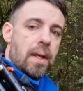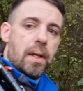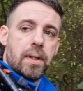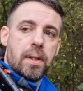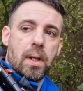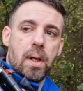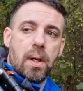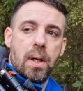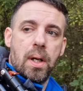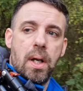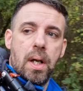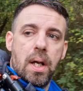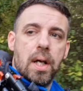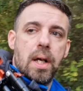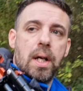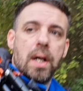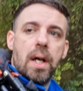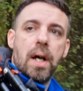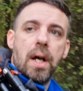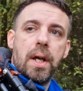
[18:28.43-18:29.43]
So
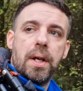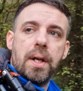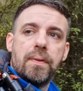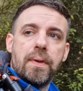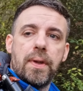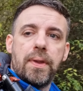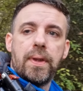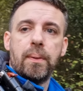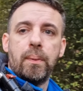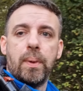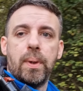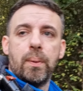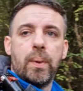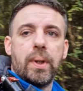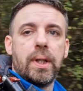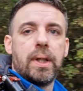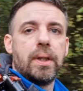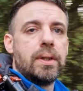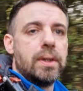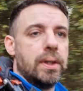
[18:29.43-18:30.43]
another thing
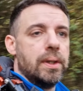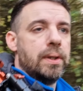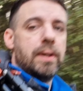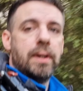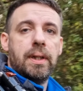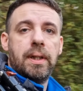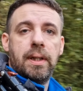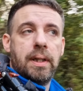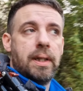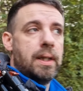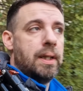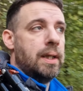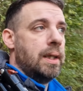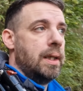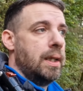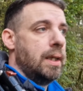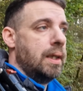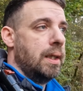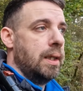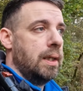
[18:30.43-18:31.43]
we could do,
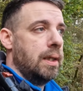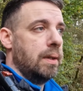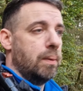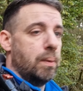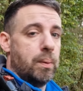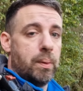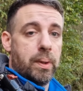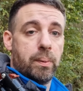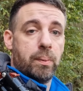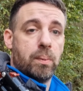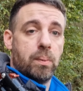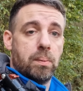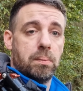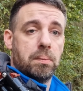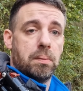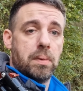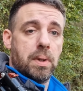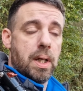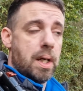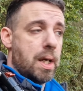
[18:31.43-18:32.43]
or
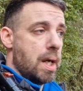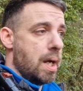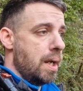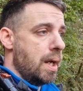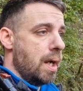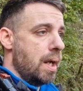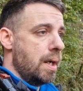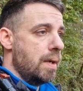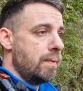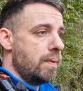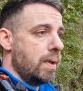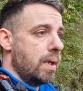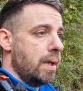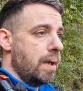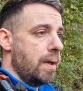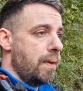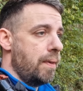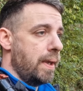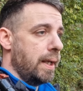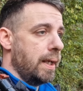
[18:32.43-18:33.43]
another
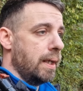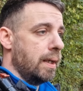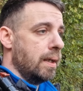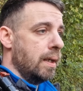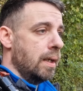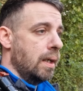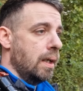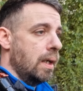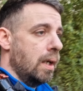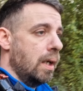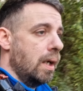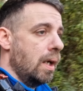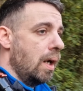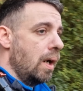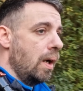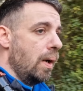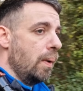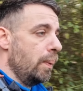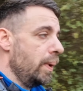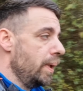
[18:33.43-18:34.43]
thing
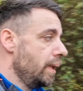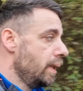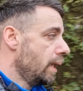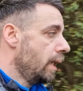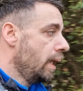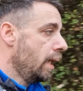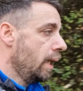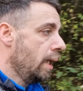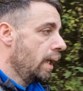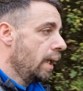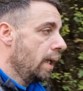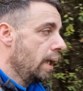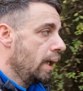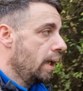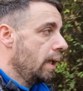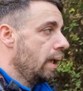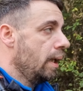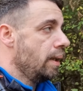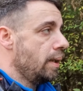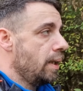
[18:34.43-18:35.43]
I would
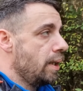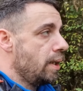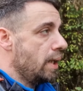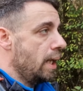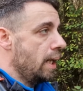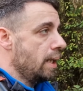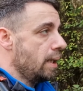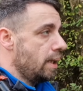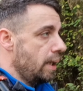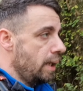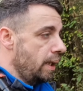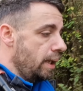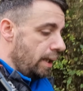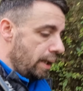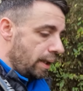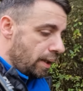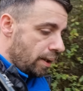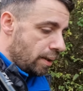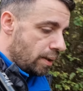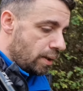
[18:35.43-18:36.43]
suggest,
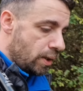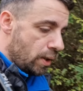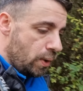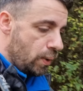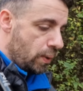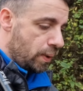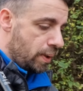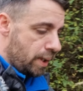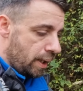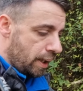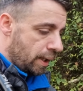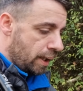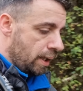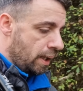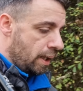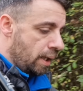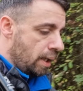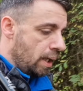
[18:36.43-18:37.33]
is using